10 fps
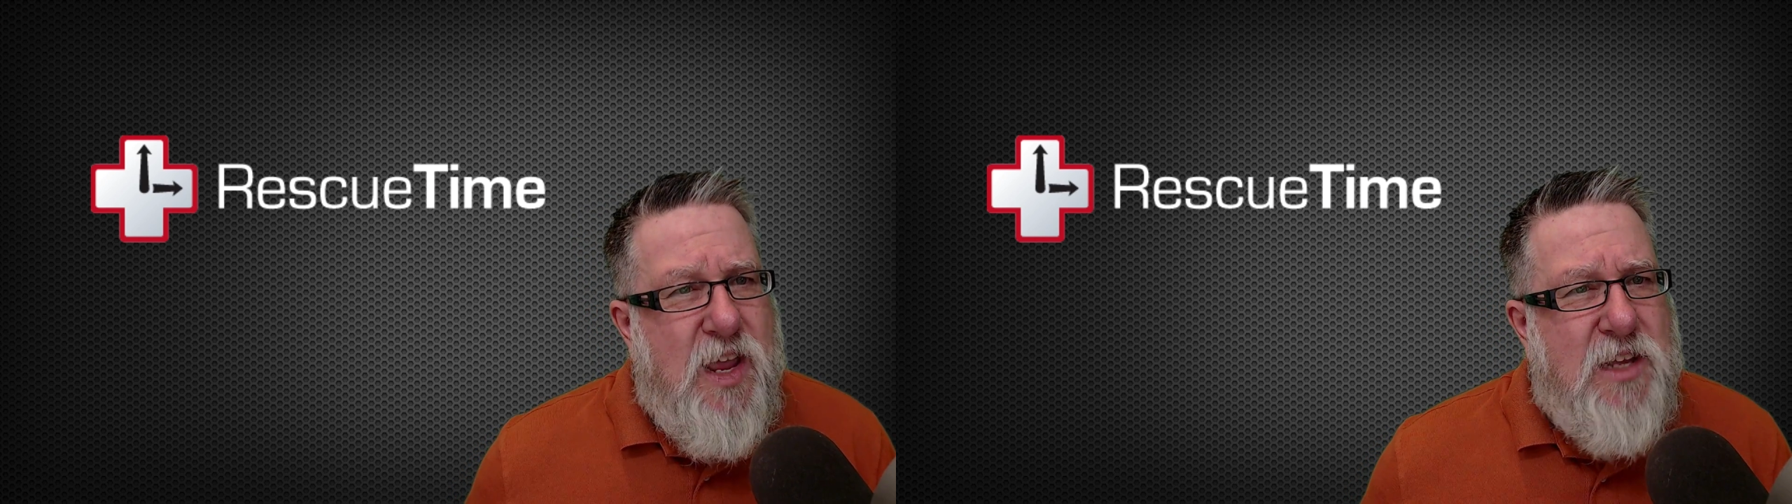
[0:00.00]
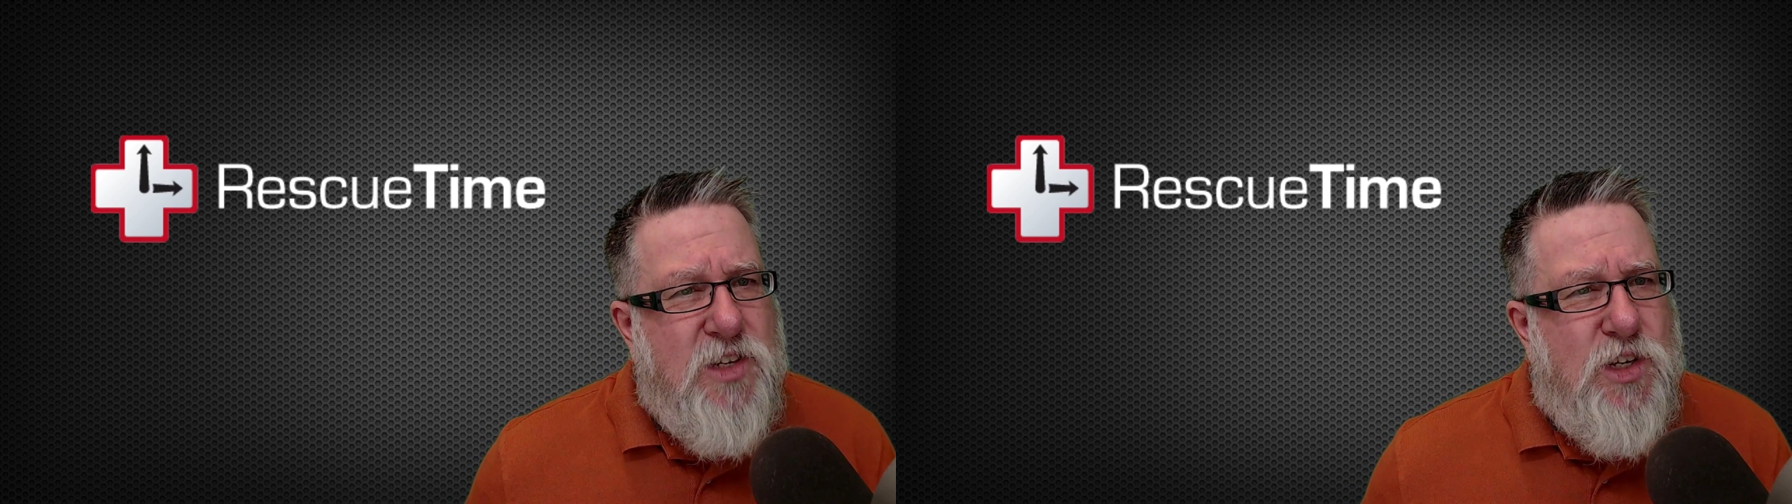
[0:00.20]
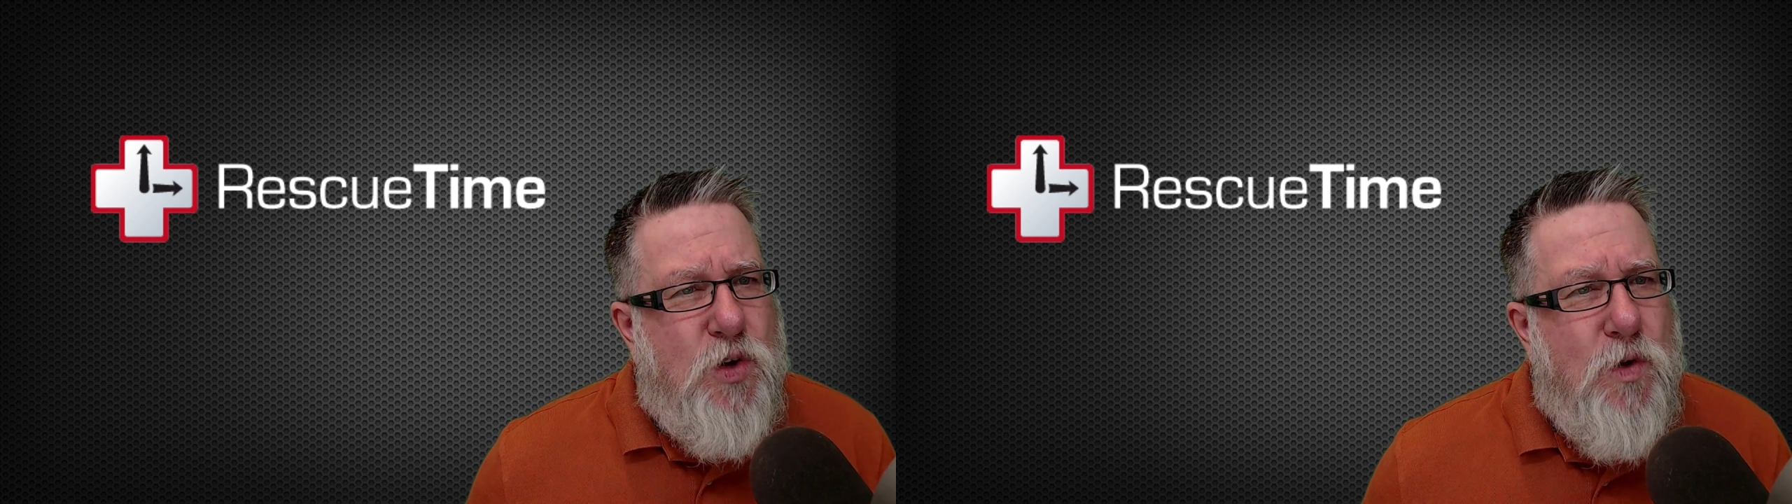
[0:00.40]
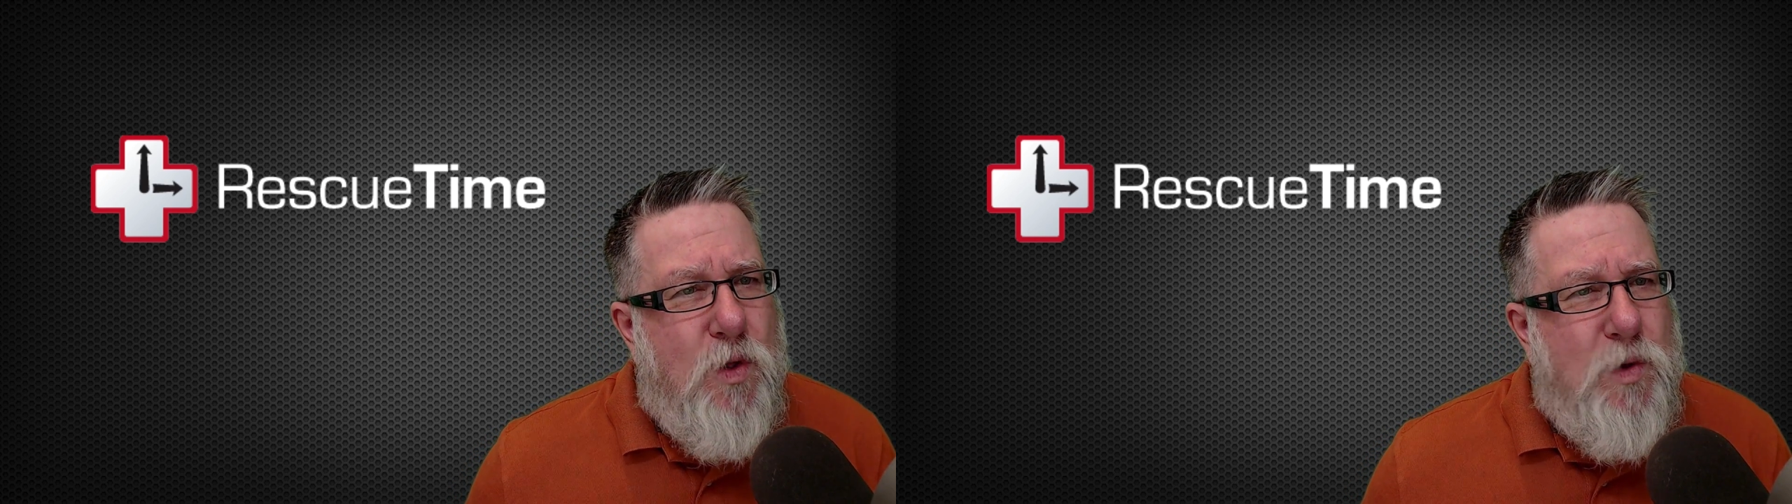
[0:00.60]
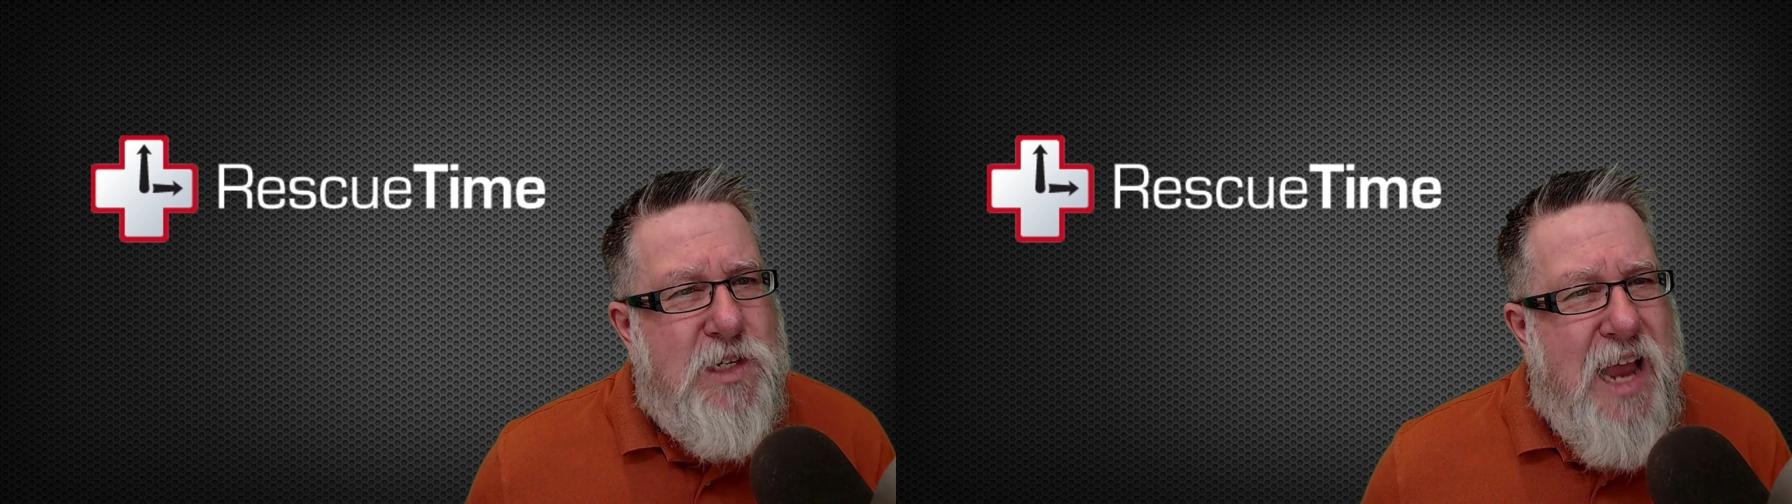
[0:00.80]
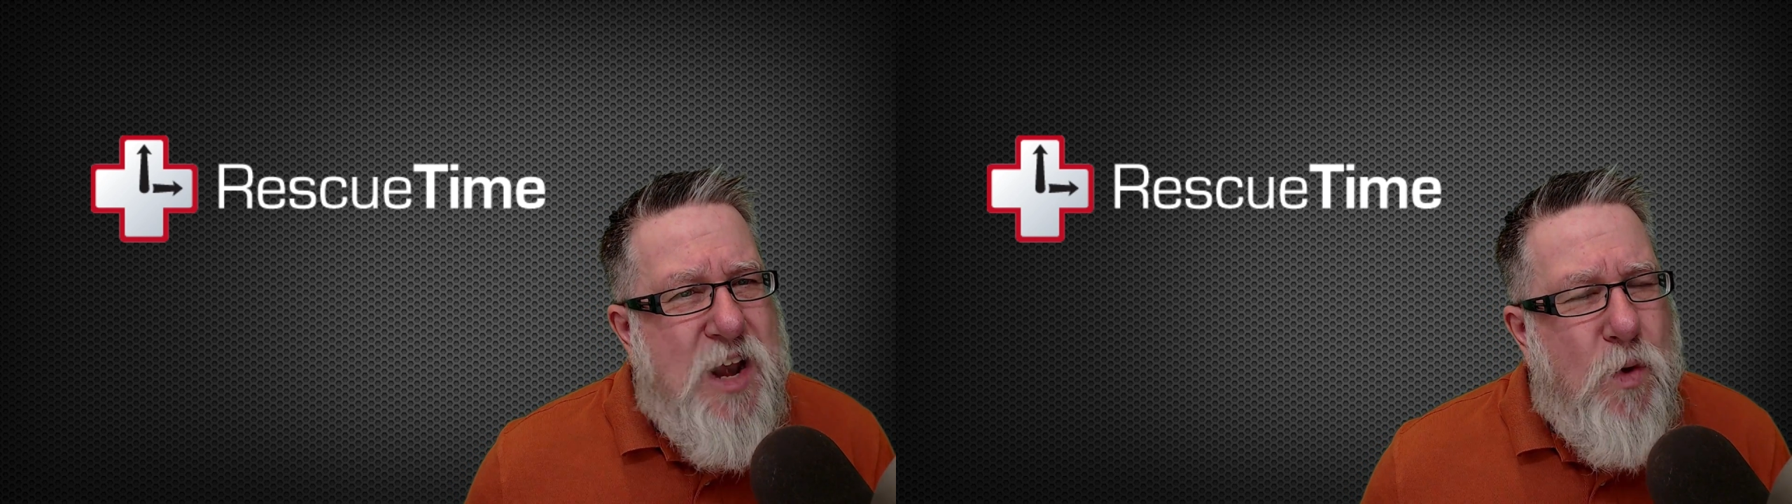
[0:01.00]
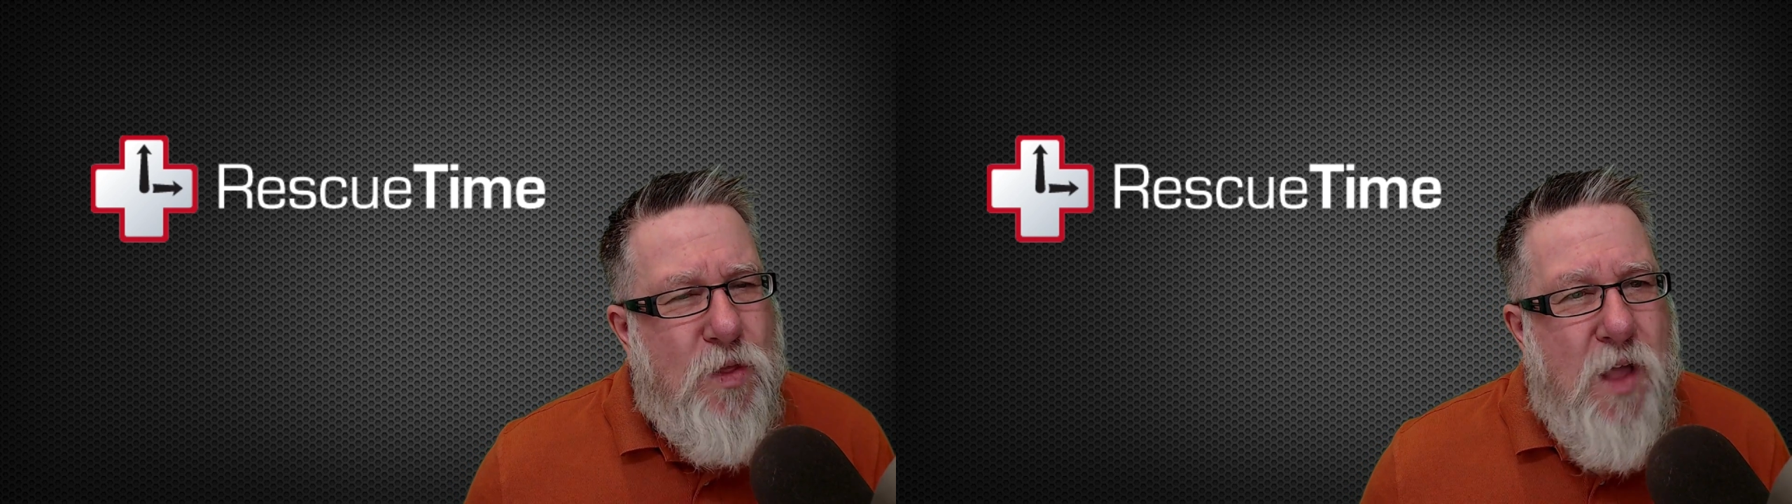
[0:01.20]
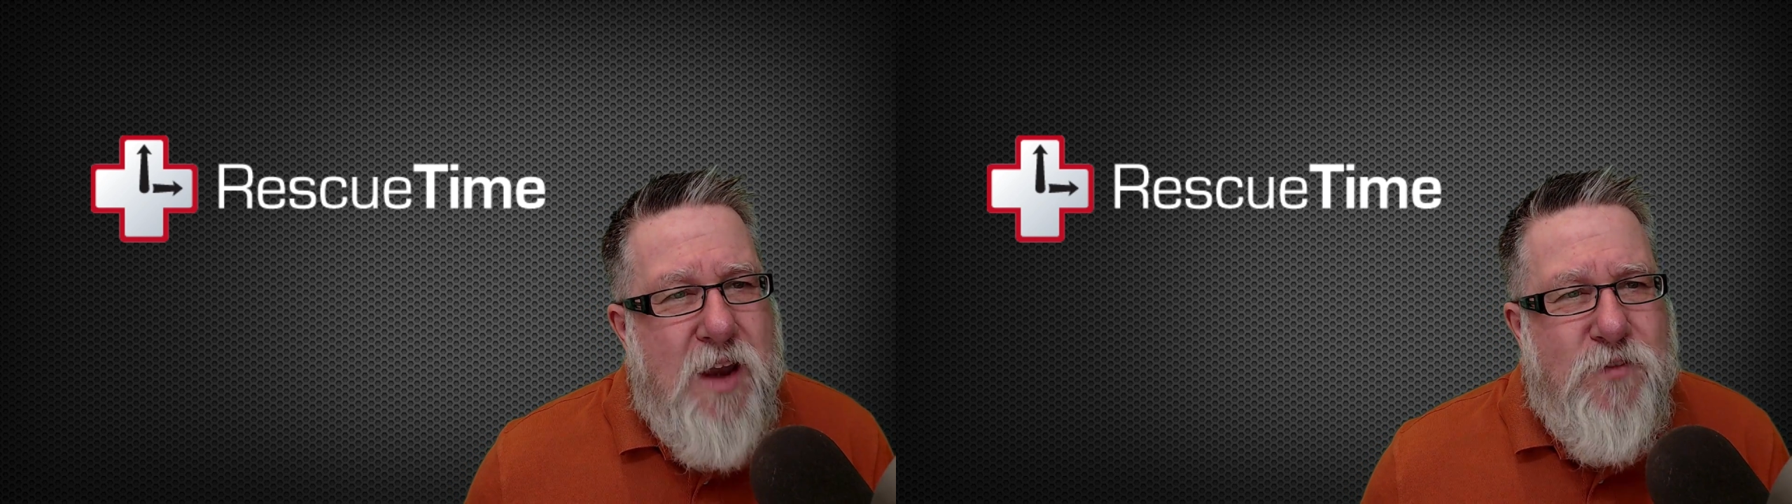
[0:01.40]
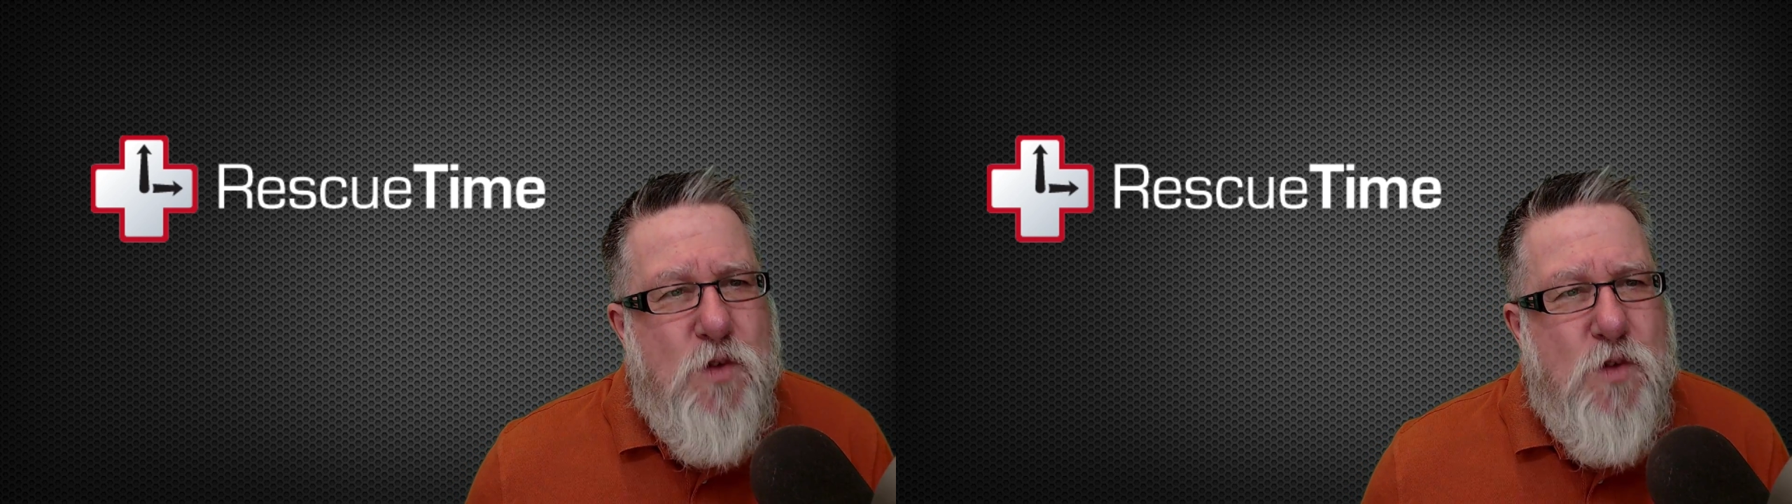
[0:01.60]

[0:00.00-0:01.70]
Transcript: is a tool which I know a lot